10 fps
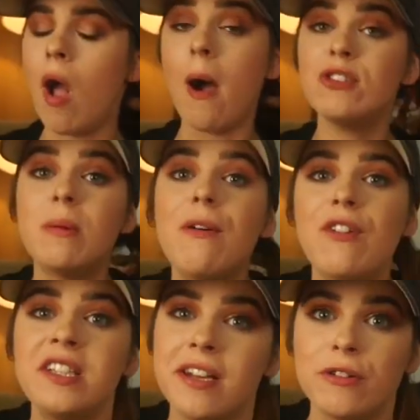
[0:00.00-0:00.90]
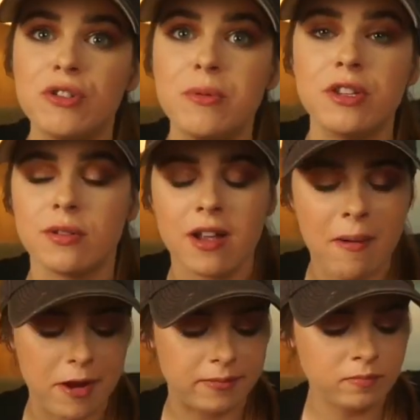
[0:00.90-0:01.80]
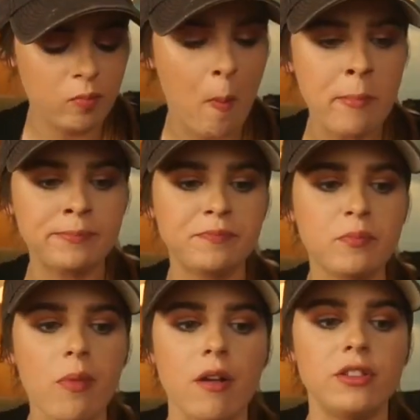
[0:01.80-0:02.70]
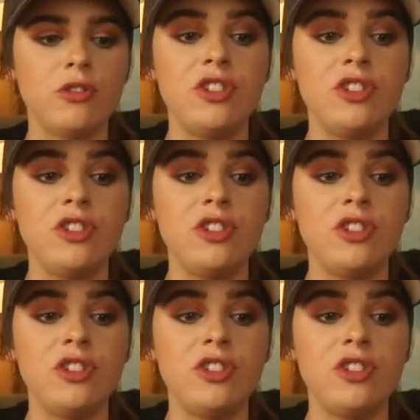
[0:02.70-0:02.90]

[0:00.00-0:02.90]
I was at my friend's house too when this was happening. And so